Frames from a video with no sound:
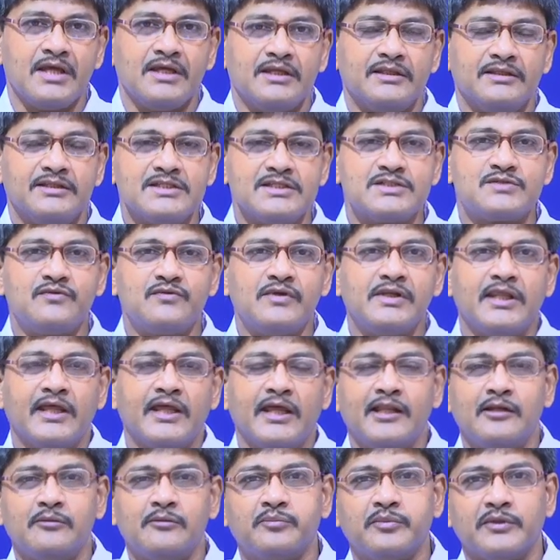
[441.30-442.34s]
This will
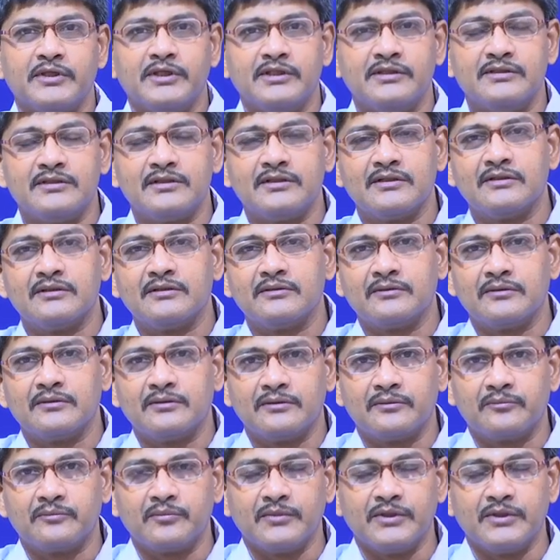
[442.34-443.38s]
help in
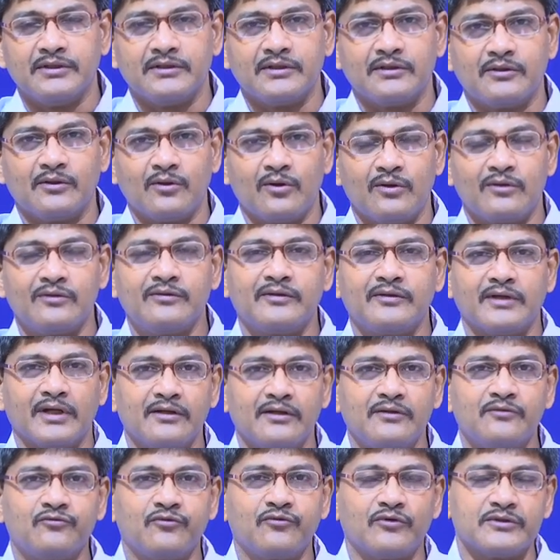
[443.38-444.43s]
the long
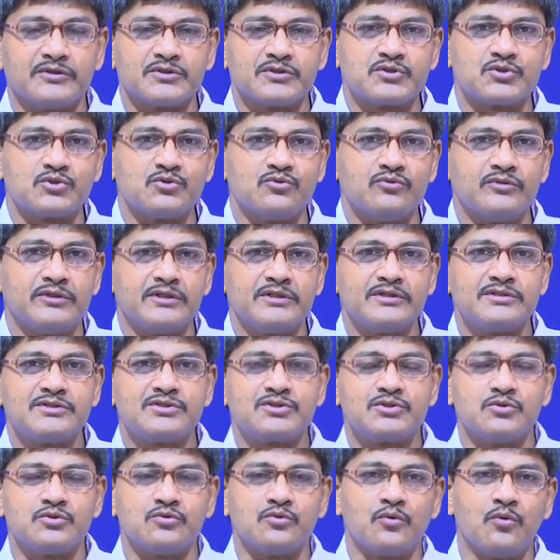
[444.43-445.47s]
run for the
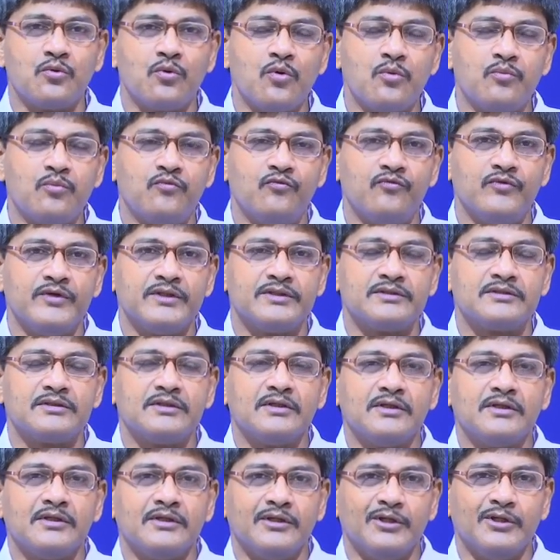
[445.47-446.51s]
students to cope with
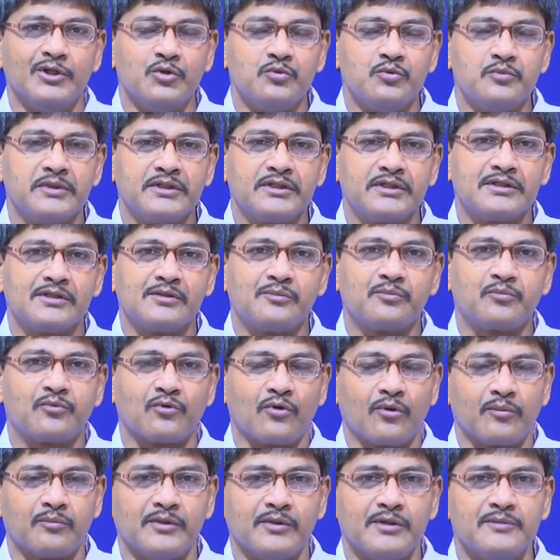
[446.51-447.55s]
numerical
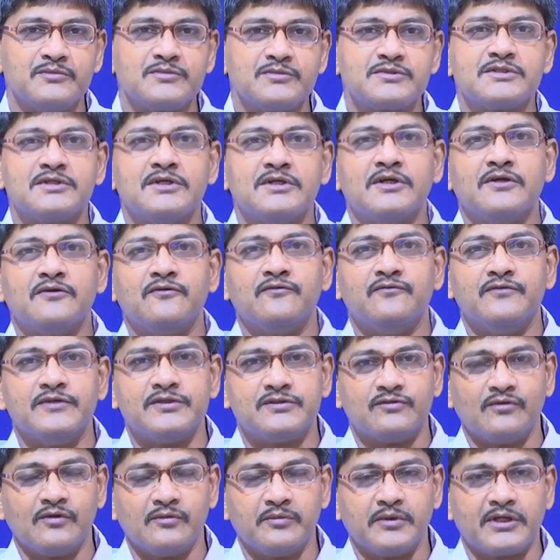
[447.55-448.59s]
problems which
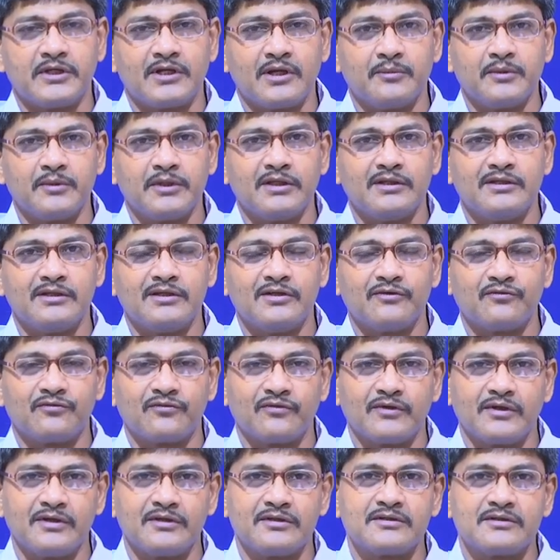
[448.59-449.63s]
will be coming in
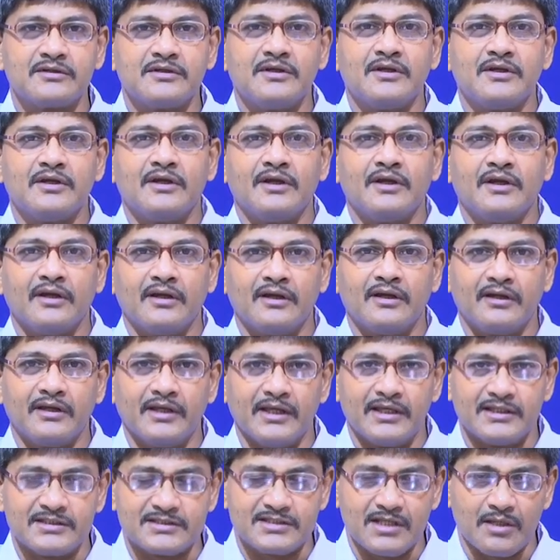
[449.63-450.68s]
different
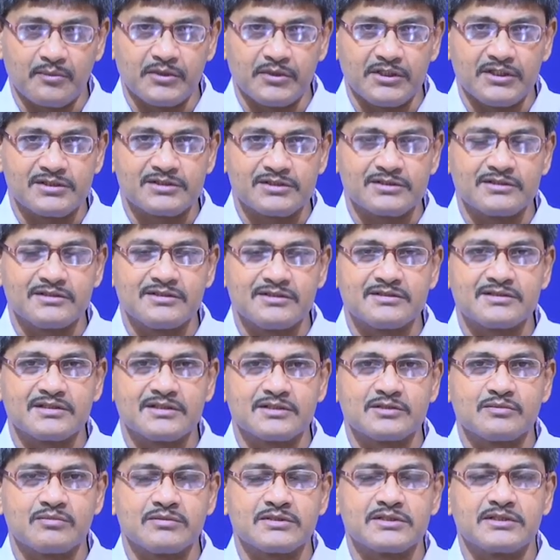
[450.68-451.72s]
examinations,
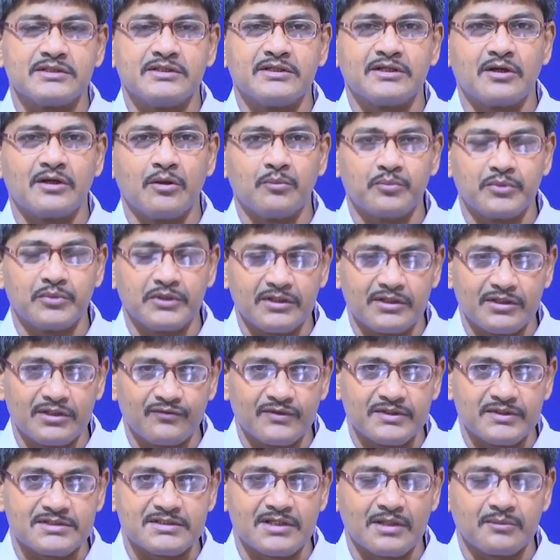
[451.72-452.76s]
especially competitive
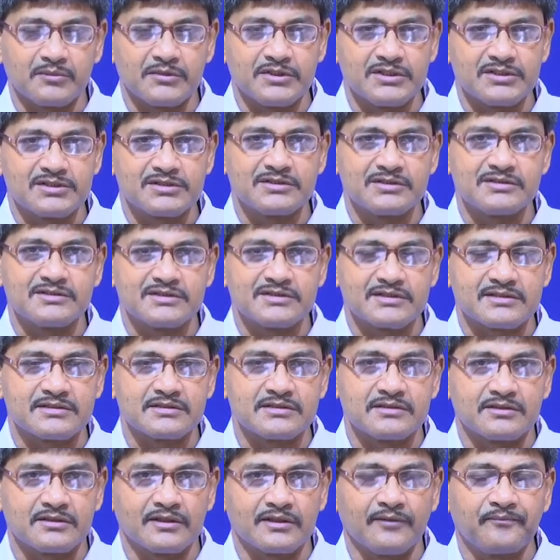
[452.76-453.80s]
examinations,
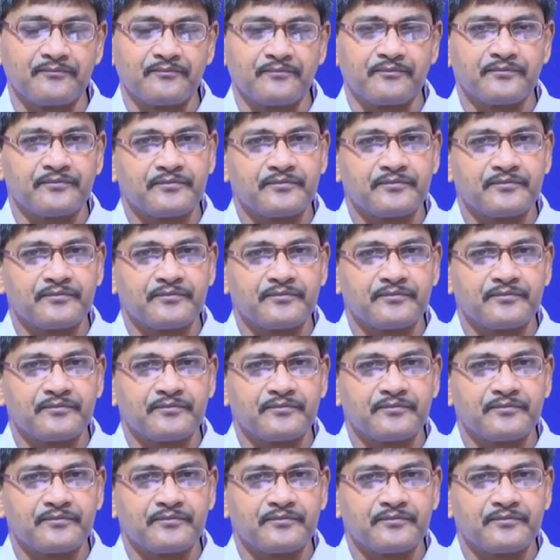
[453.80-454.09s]
etc.